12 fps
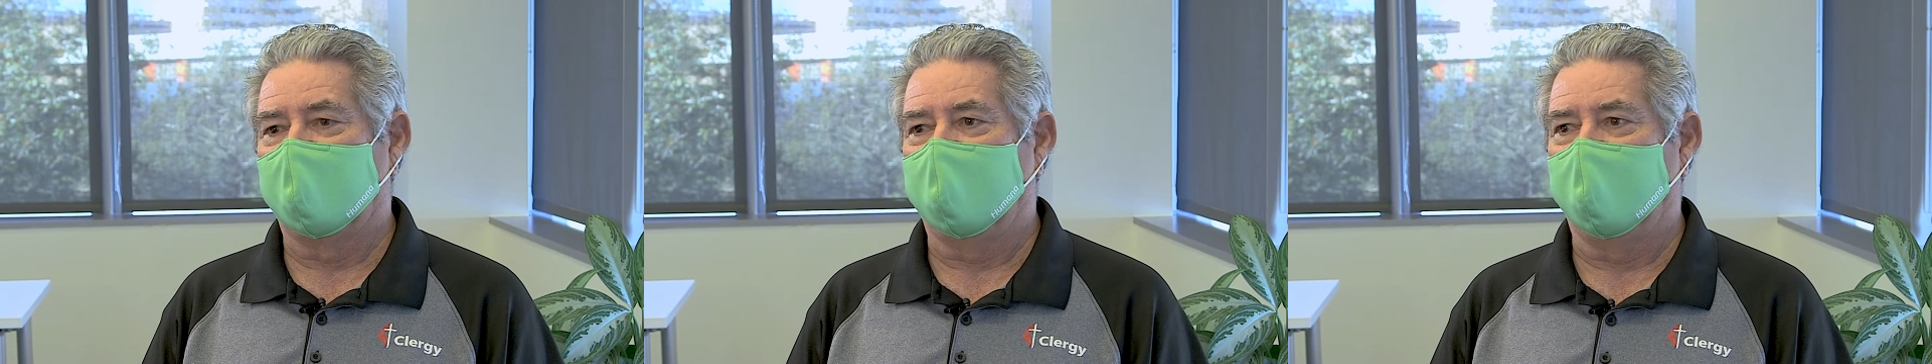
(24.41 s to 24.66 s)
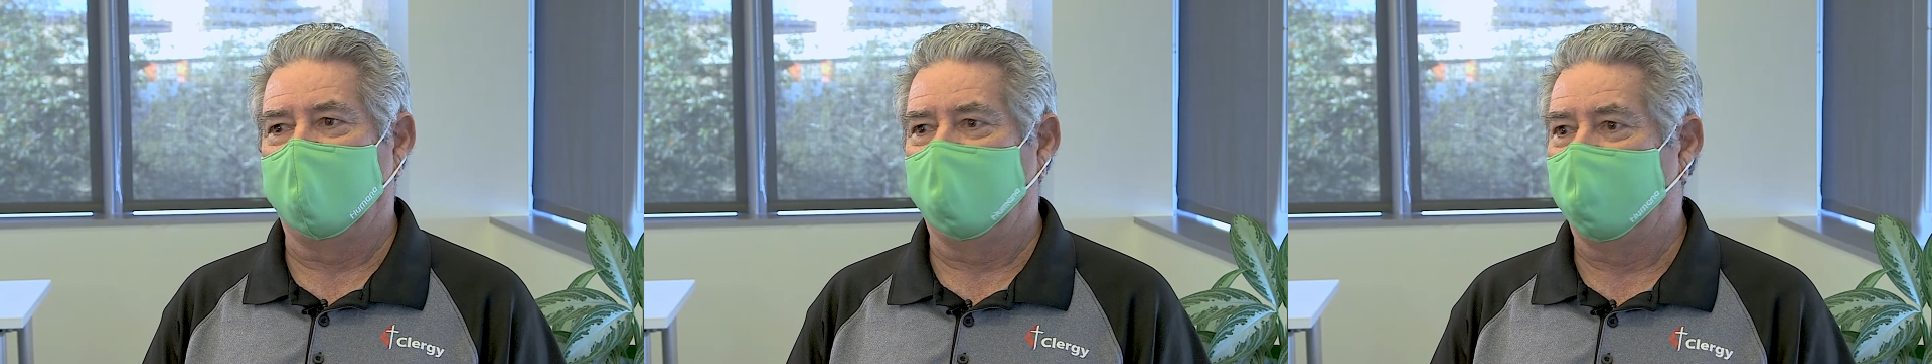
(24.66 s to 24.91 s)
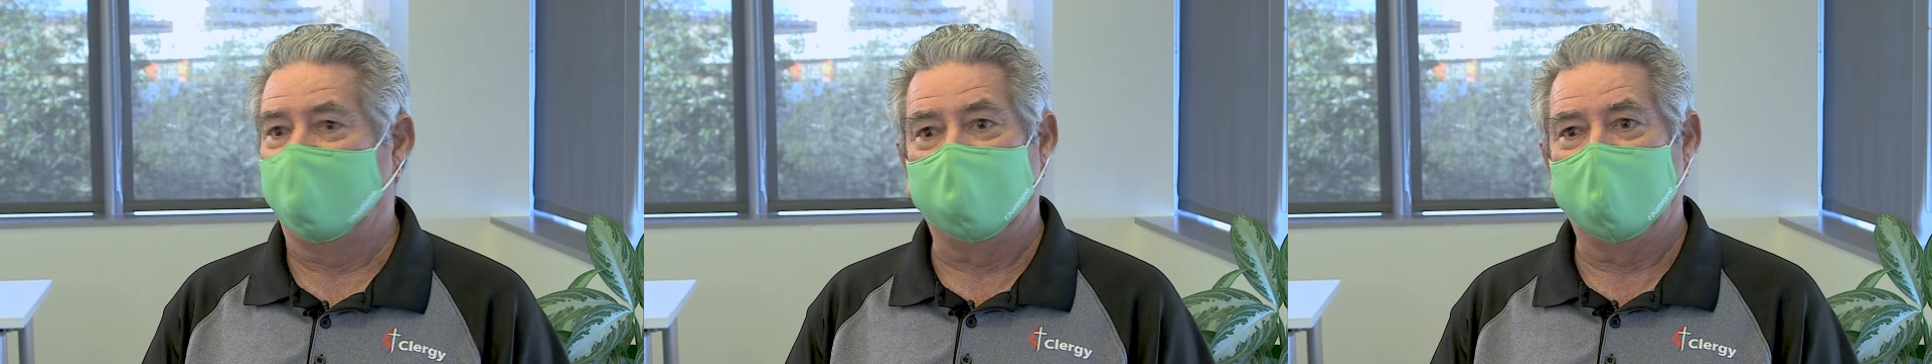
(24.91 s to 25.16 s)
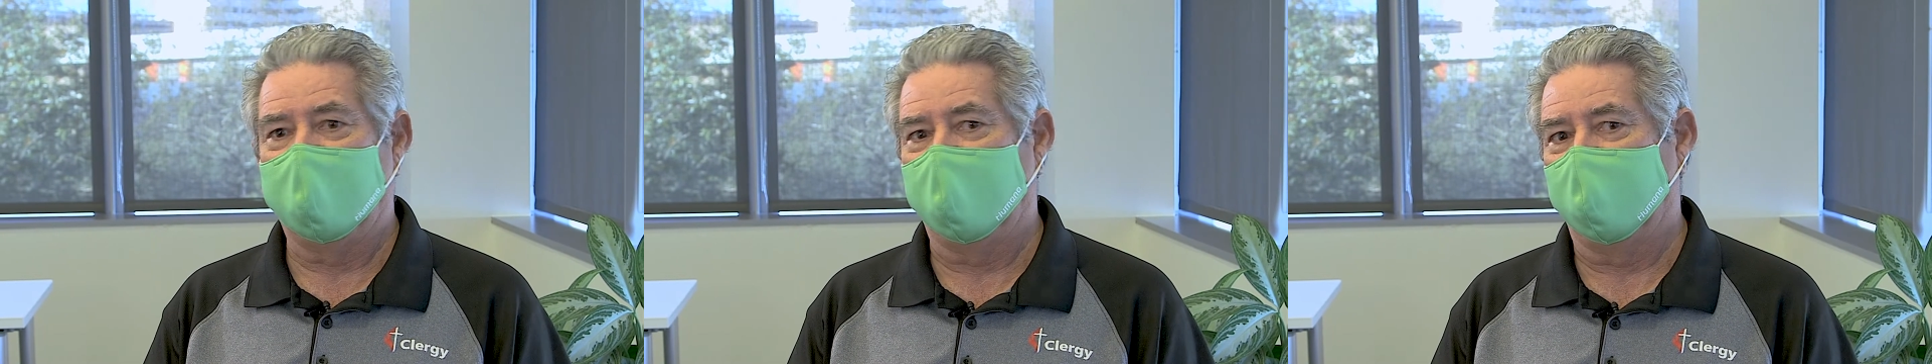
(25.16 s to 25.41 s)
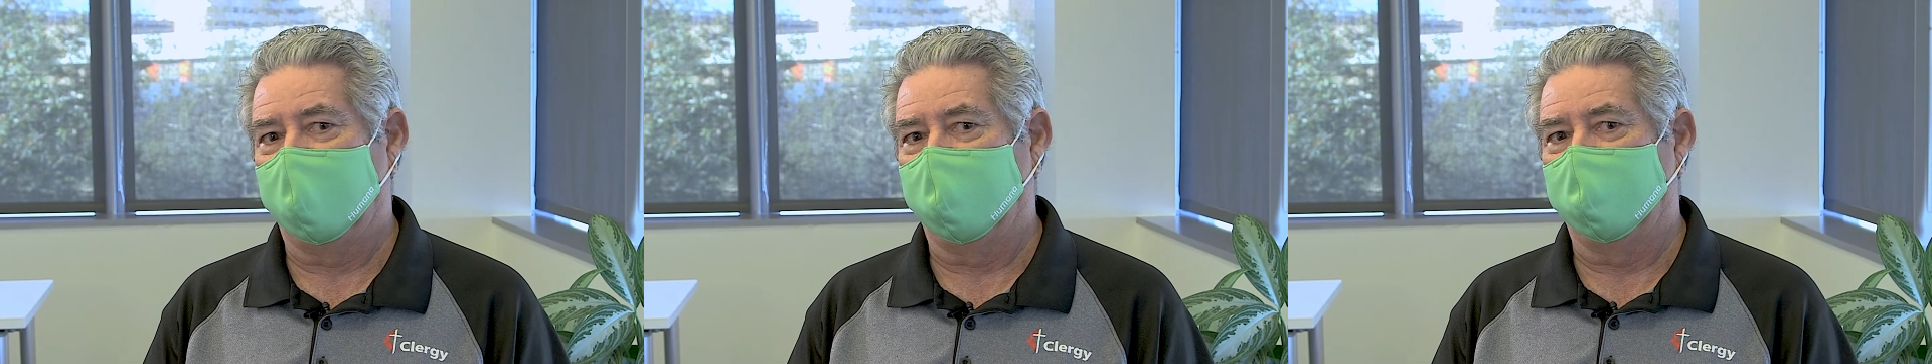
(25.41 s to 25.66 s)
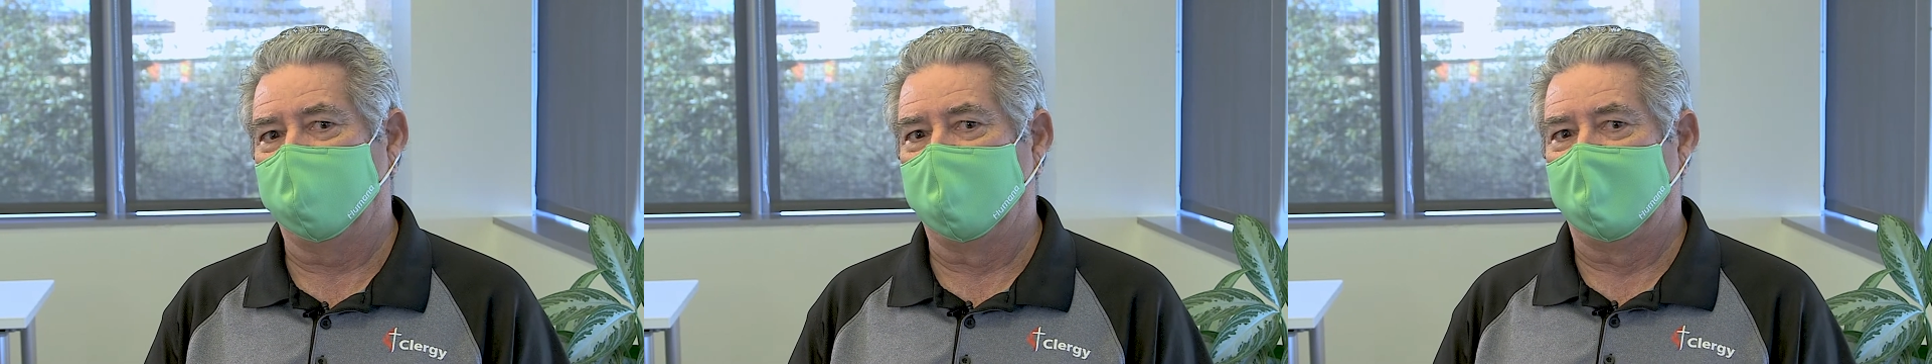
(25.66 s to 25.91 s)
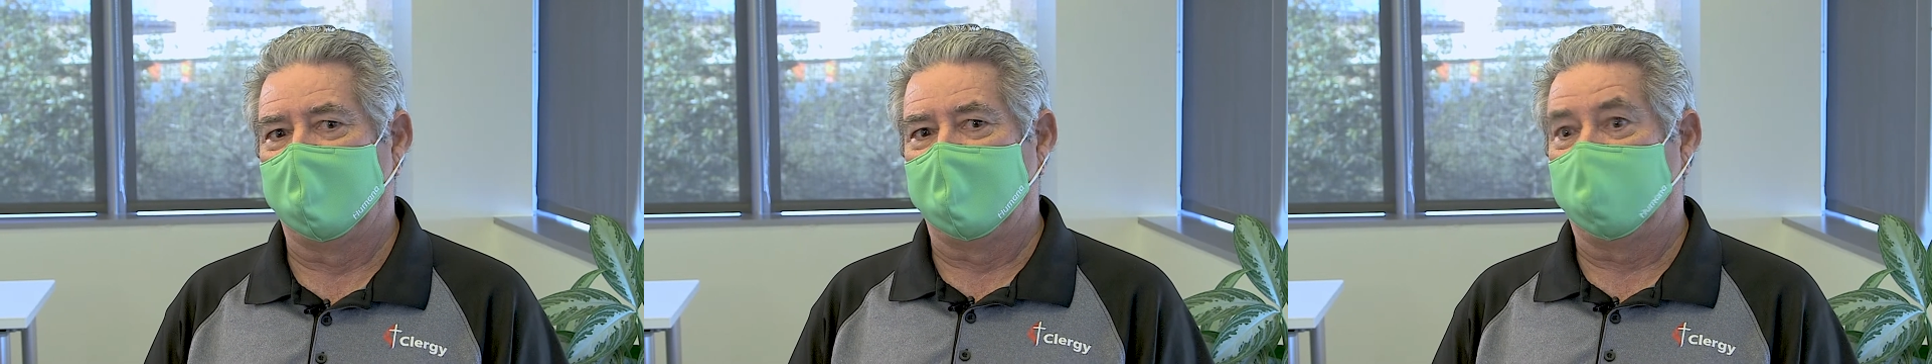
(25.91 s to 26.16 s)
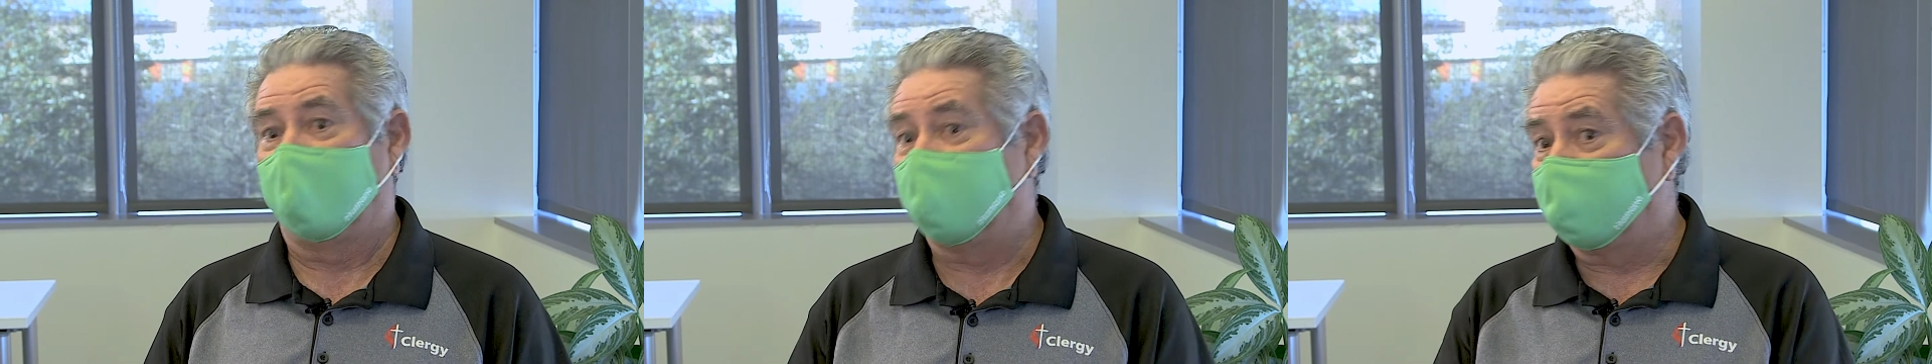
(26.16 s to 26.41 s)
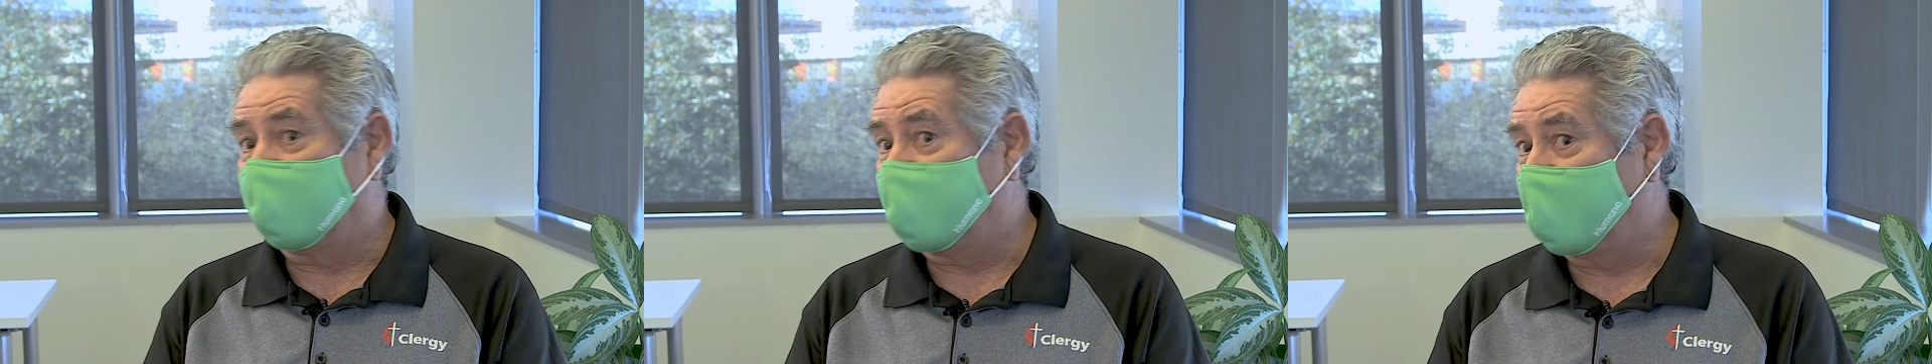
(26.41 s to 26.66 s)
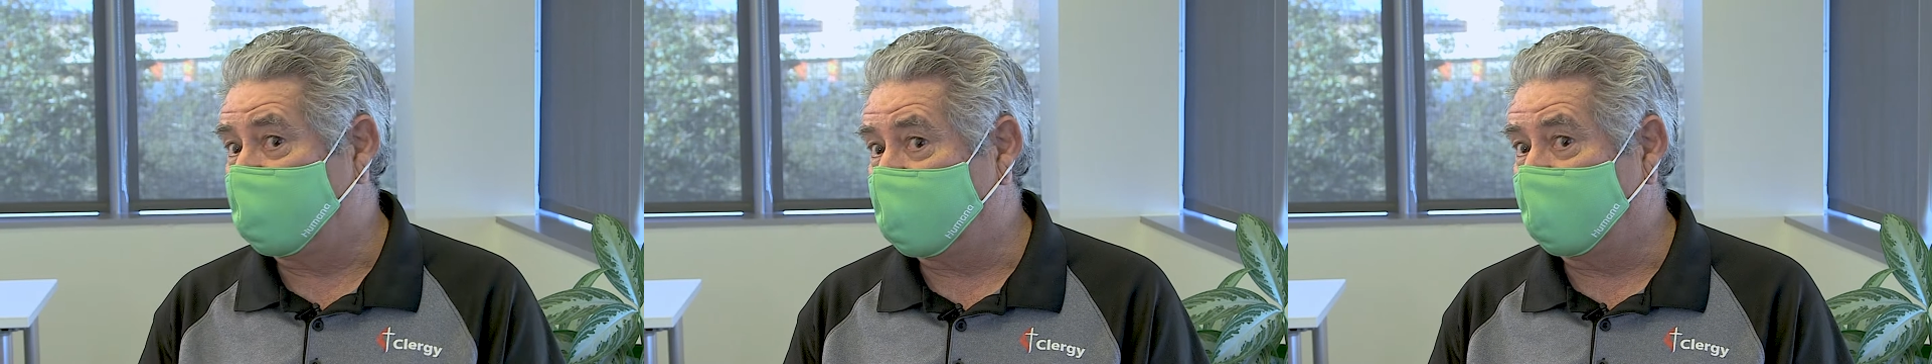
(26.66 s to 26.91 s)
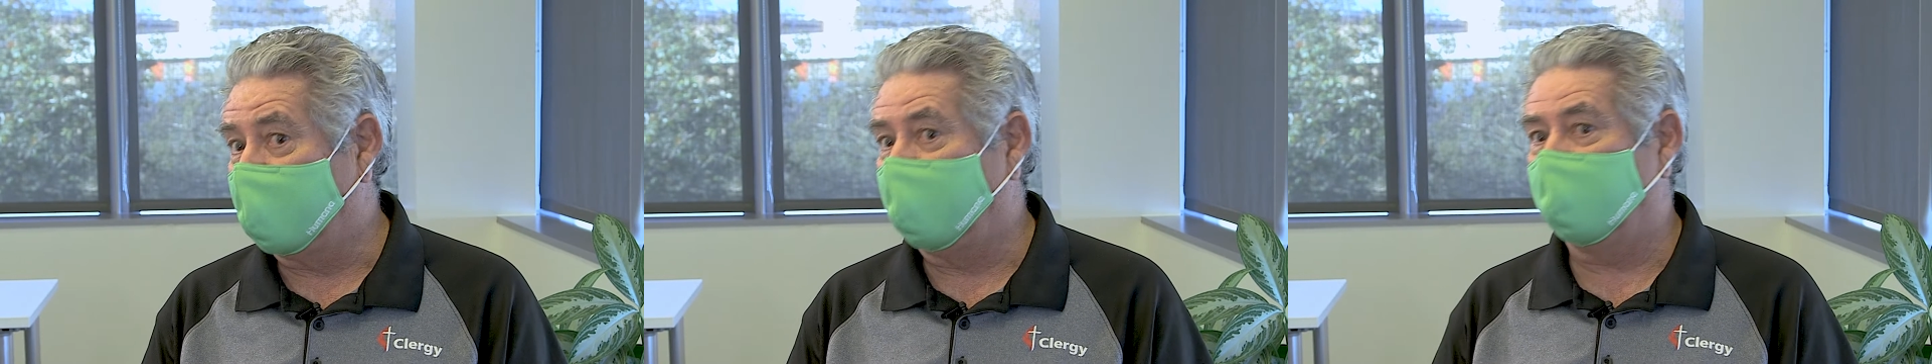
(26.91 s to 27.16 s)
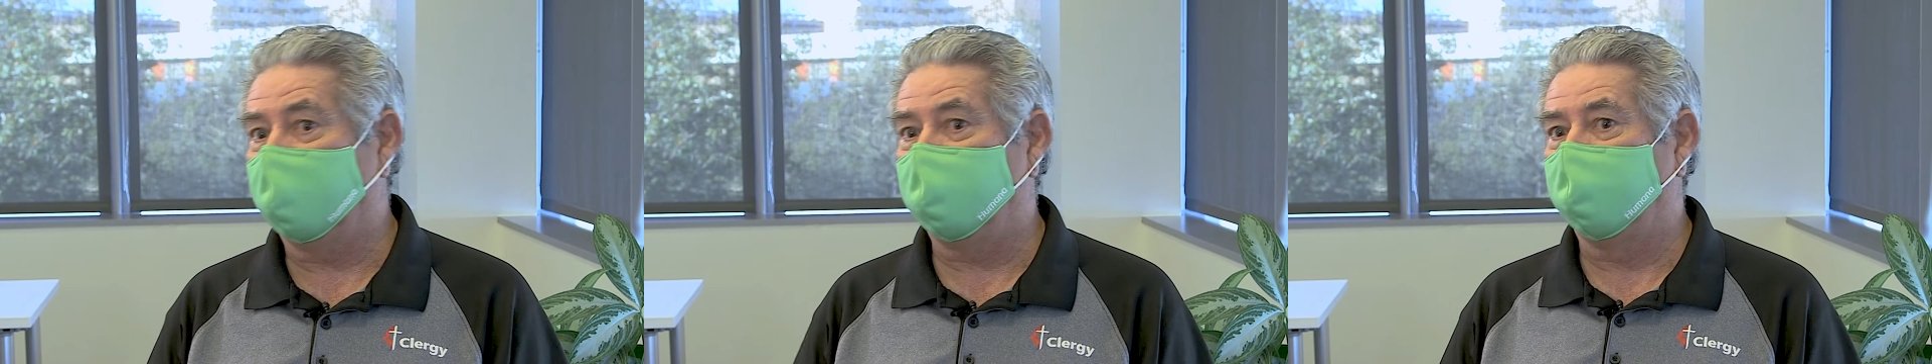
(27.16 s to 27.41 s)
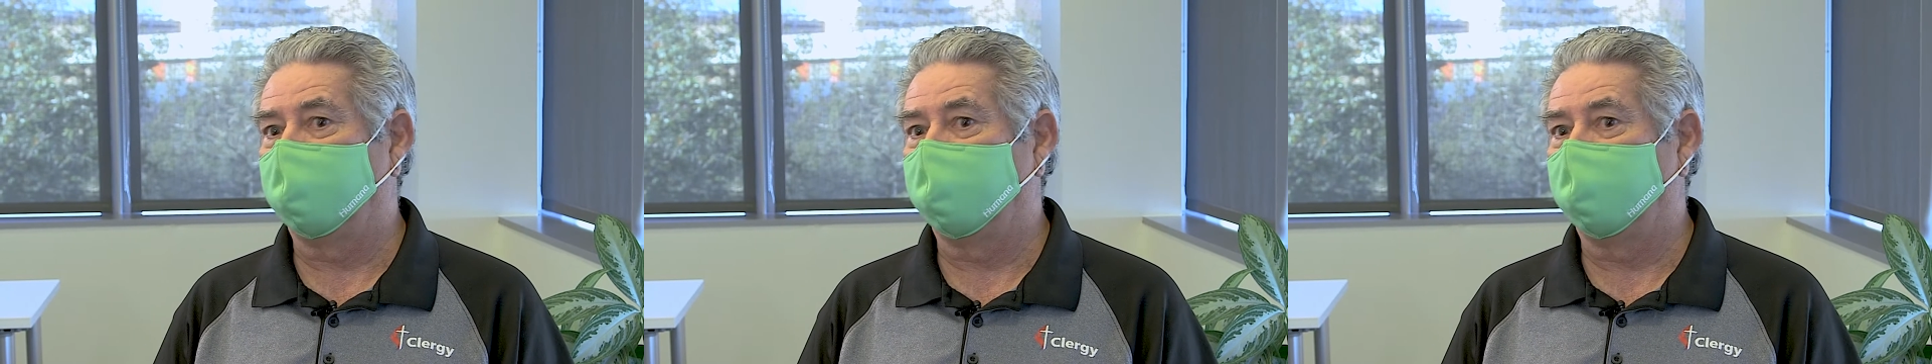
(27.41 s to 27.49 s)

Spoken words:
they don't have transportation either.